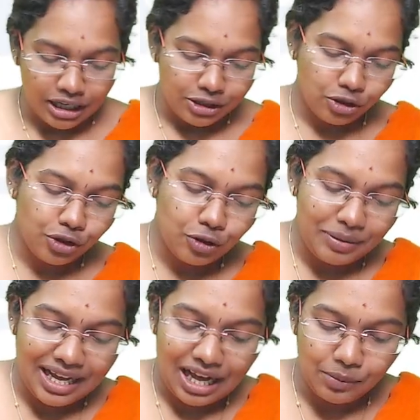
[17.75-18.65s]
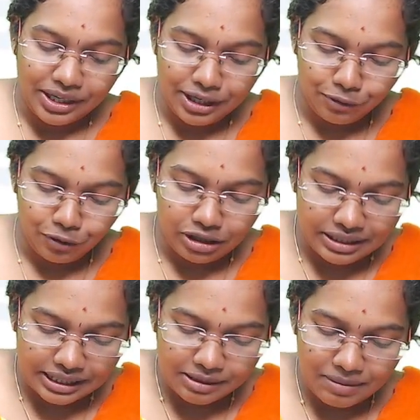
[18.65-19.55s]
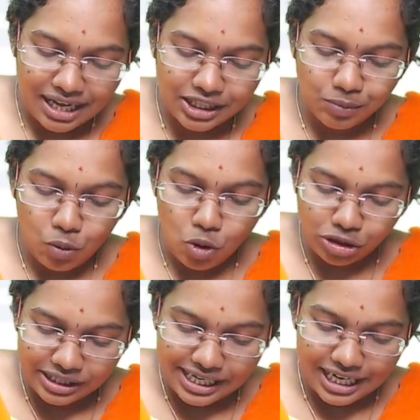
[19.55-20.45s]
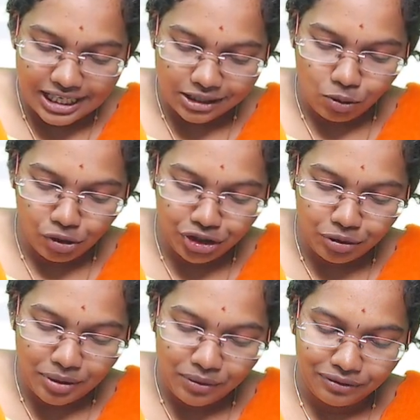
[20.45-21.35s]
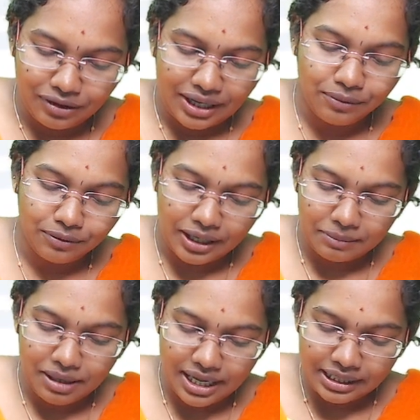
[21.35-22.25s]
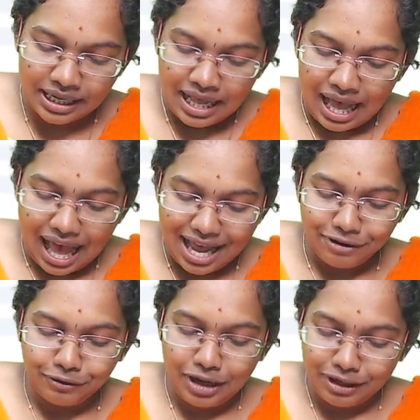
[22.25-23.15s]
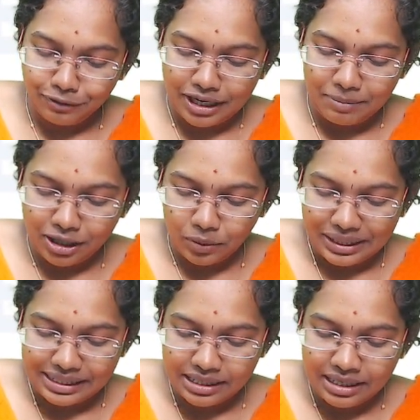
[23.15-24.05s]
So you'll be having it for 6 marks, mostly it is going to be 1 mark and 1 5-mark question,